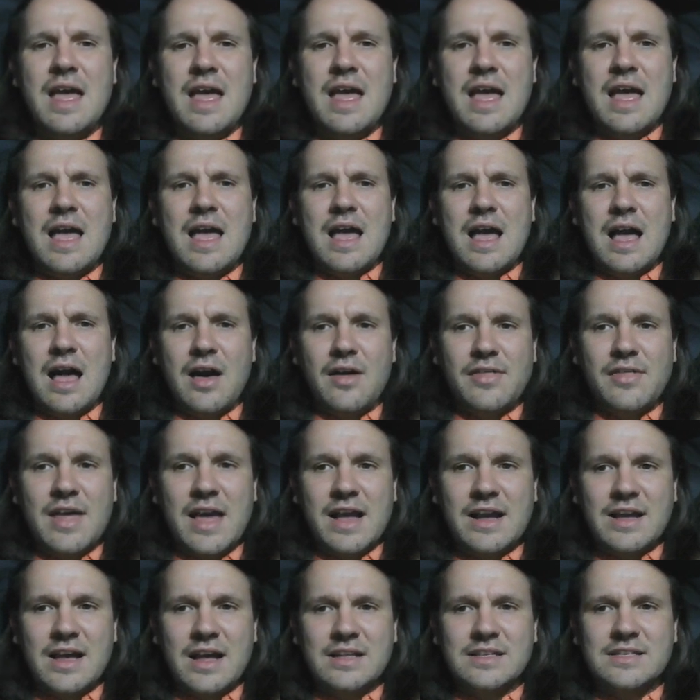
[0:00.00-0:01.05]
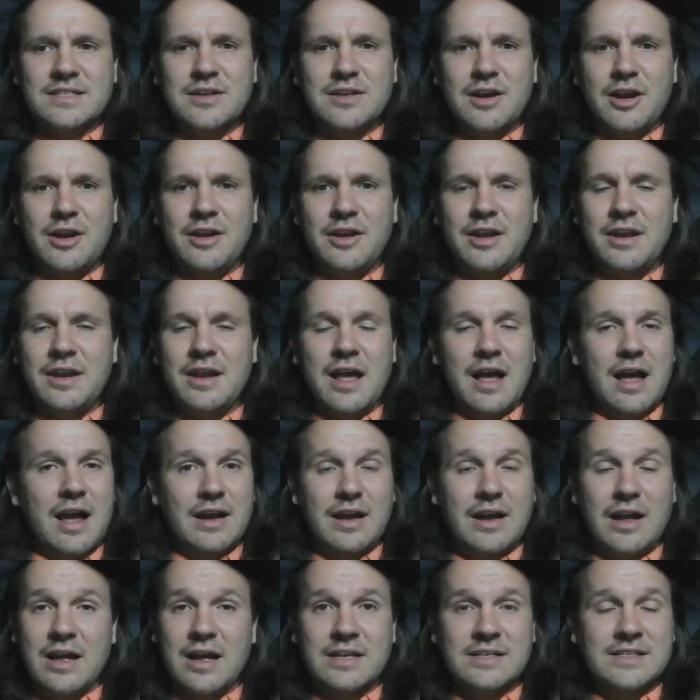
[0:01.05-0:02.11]
How that got started, I
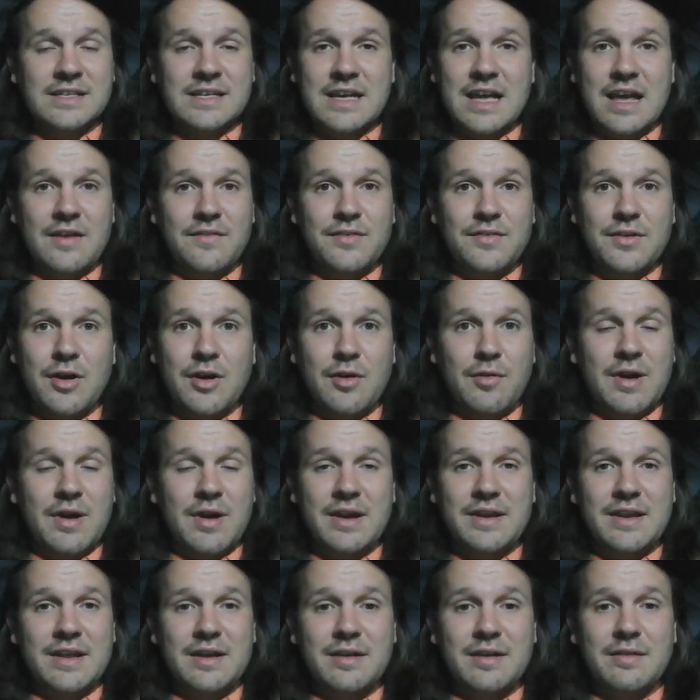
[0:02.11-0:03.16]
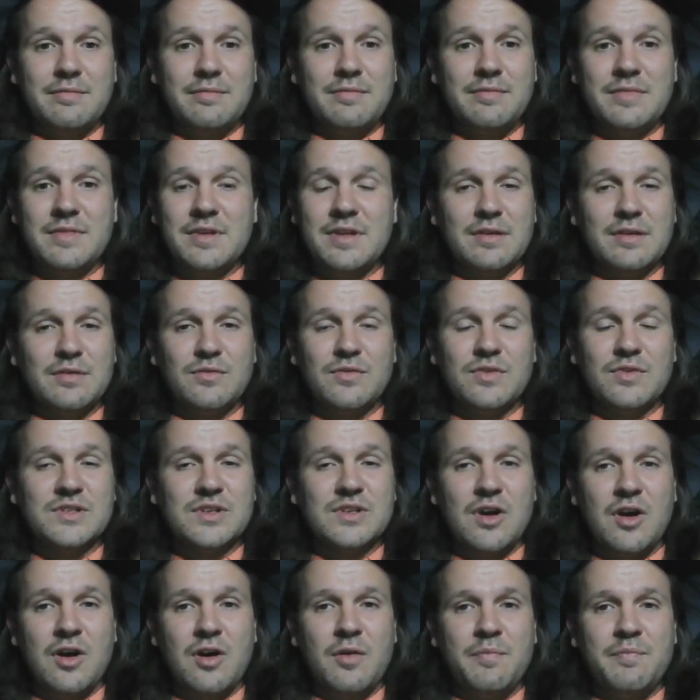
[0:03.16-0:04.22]
honestly have no idea. It was
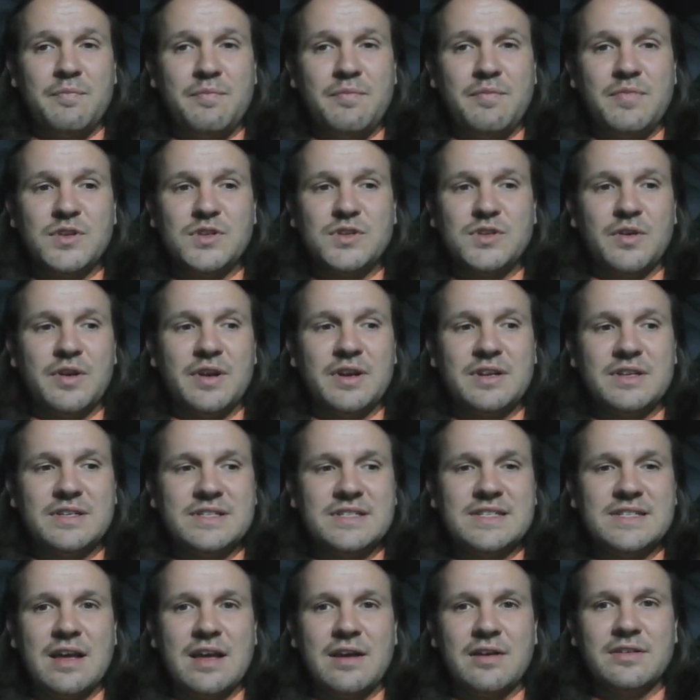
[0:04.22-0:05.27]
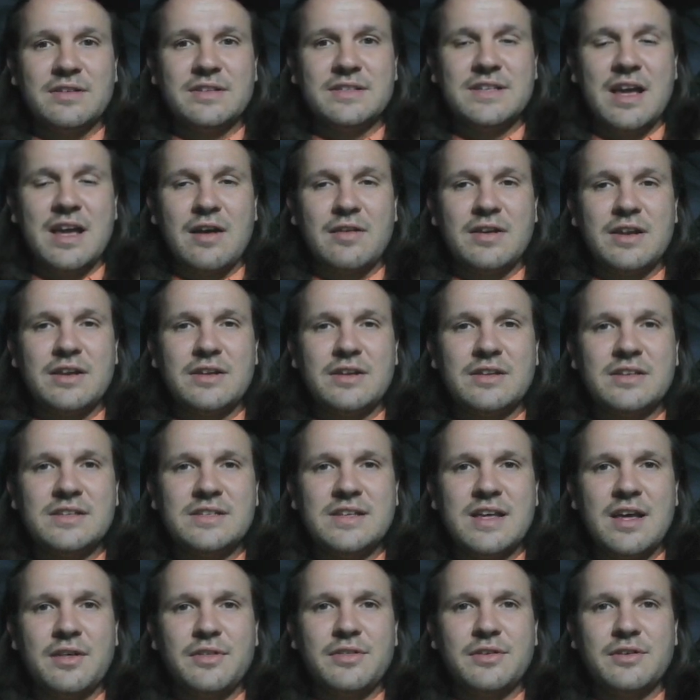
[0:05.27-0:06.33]
all down in
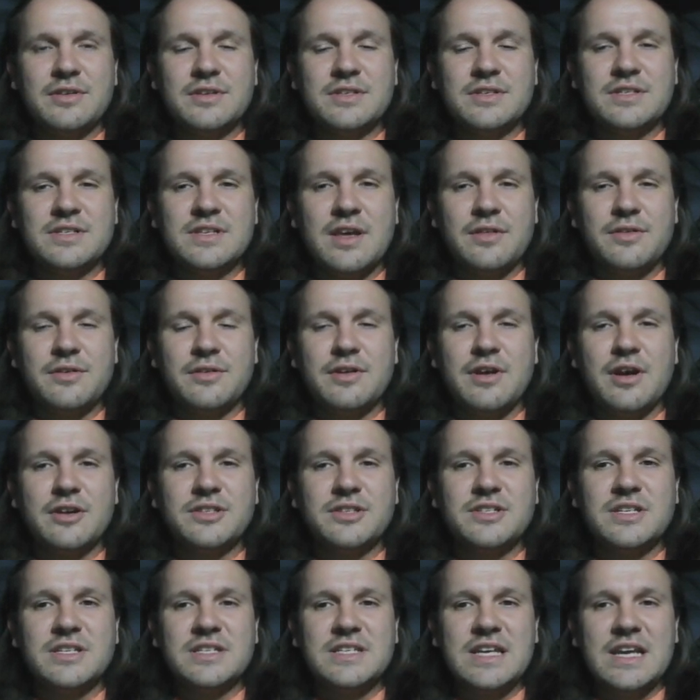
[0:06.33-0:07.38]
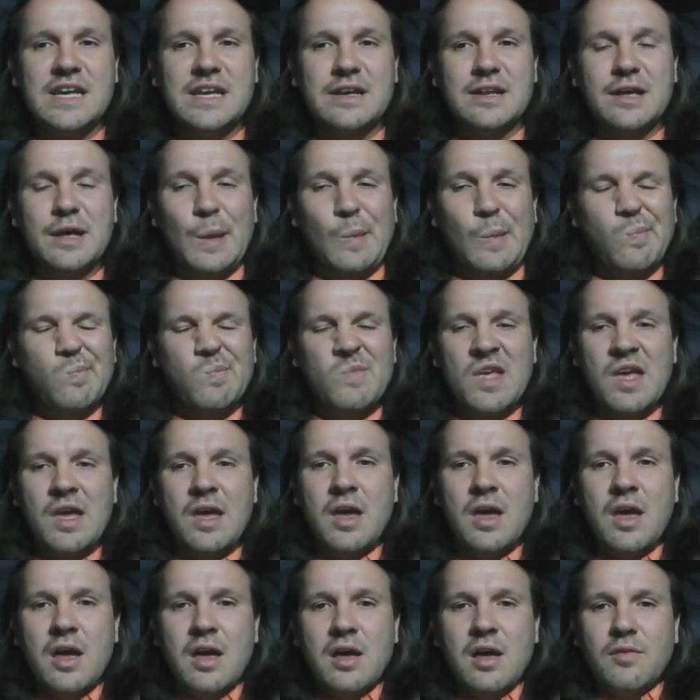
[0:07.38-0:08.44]
southern Argentina.
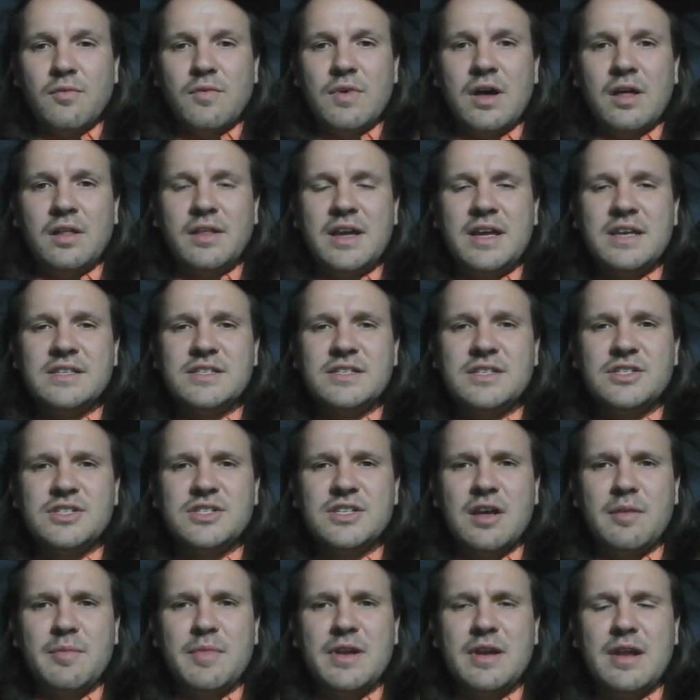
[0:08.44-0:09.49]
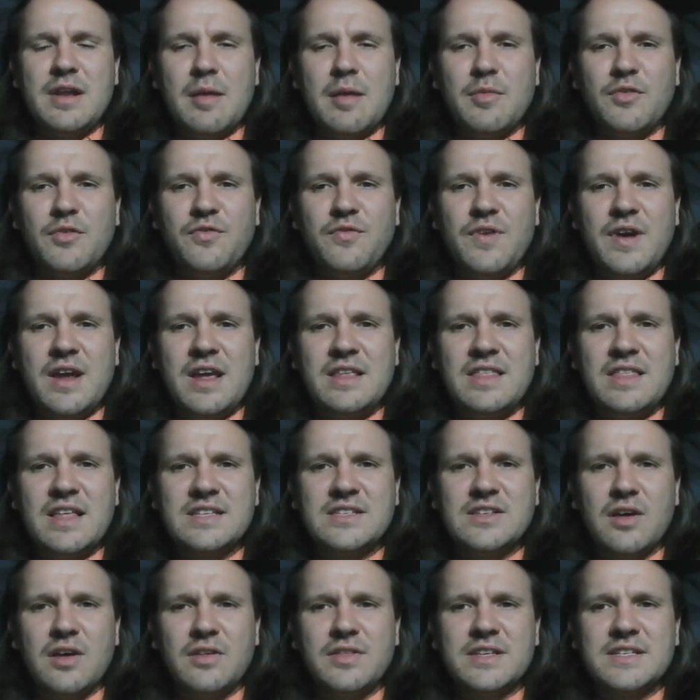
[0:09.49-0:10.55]
Well, ladies and gentlemen, I'm afraid that's
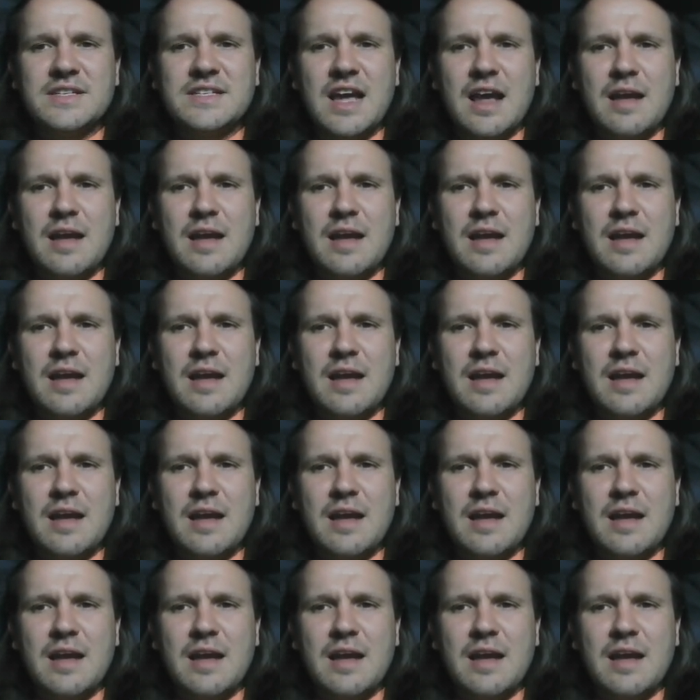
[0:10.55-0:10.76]
all the time